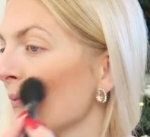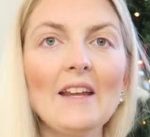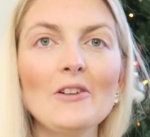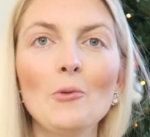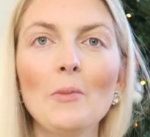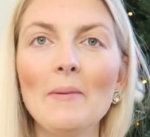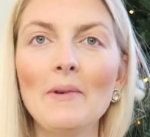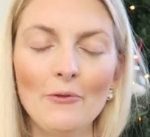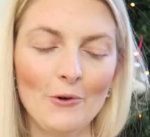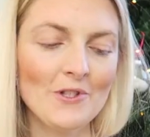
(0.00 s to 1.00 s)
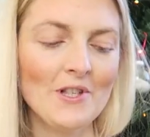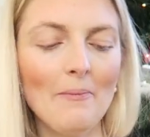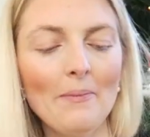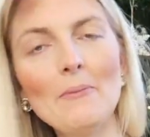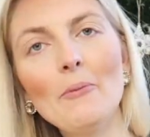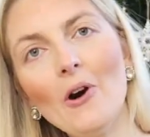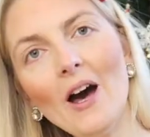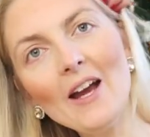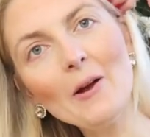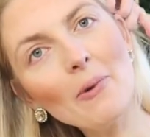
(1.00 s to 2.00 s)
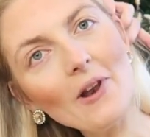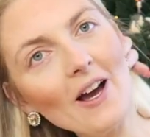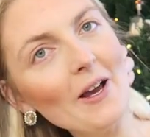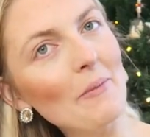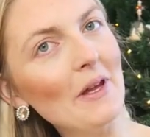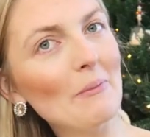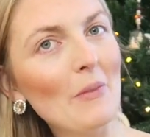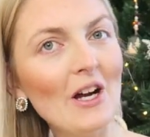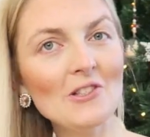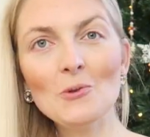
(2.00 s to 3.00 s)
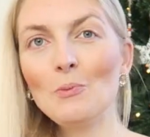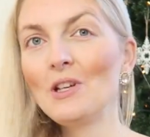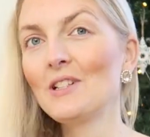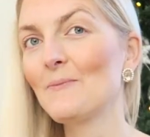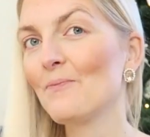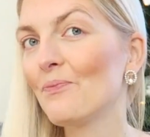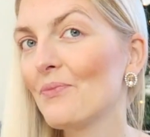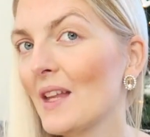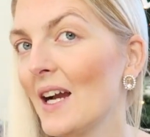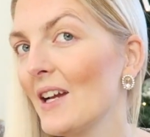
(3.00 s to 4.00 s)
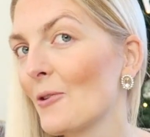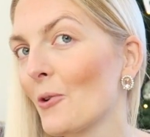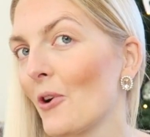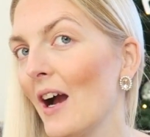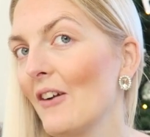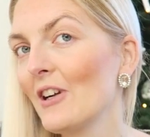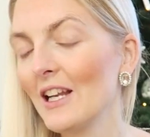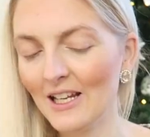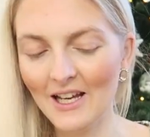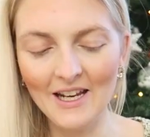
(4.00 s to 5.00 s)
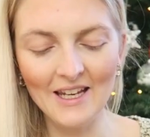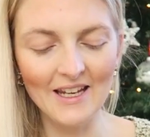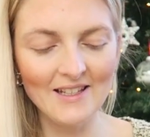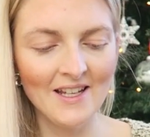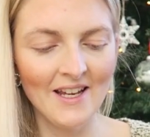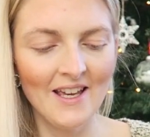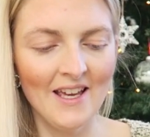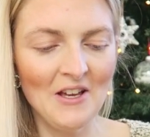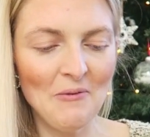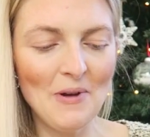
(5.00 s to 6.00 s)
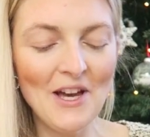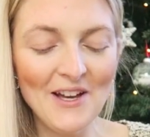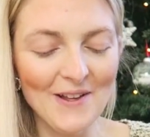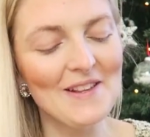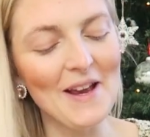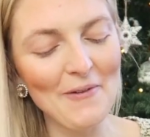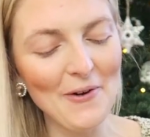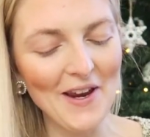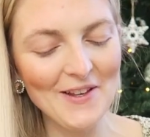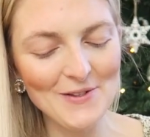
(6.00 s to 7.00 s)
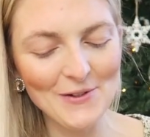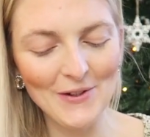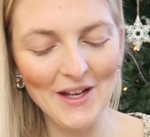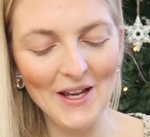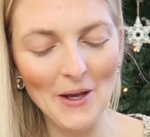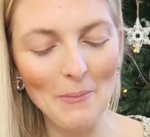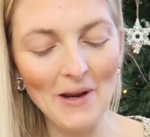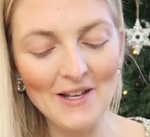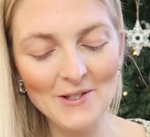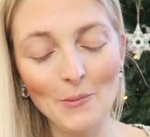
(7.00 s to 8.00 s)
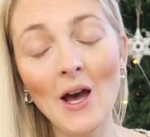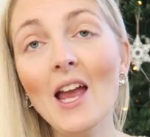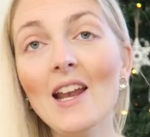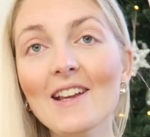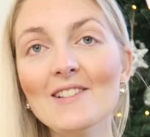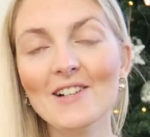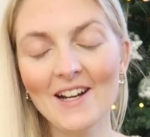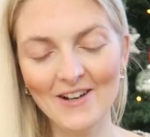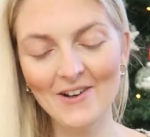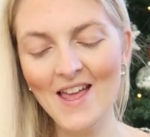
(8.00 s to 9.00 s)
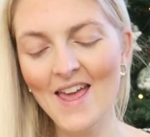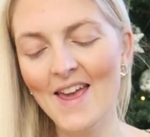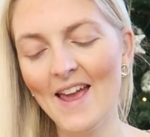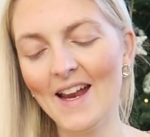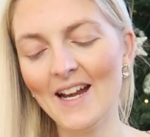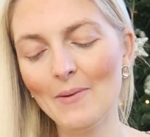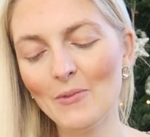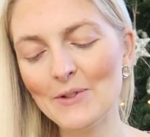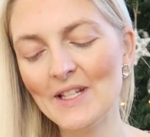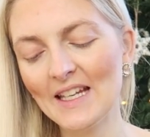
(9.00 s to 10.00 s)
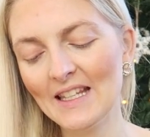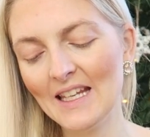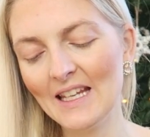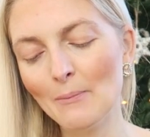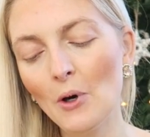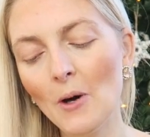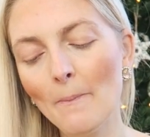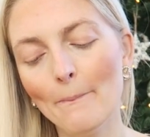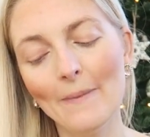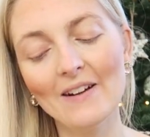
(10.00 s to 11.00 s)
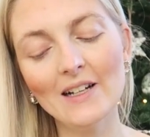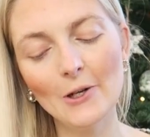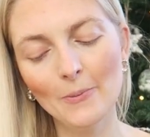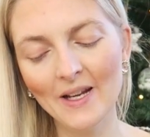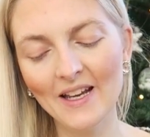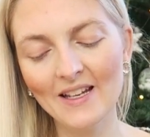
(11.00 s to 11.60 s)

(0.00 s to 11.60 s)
I know maybe for some people I apply a bit much, but I don't know, I really like it. But I'm going to apply some highlighter now, and I'm using the Balm marylou,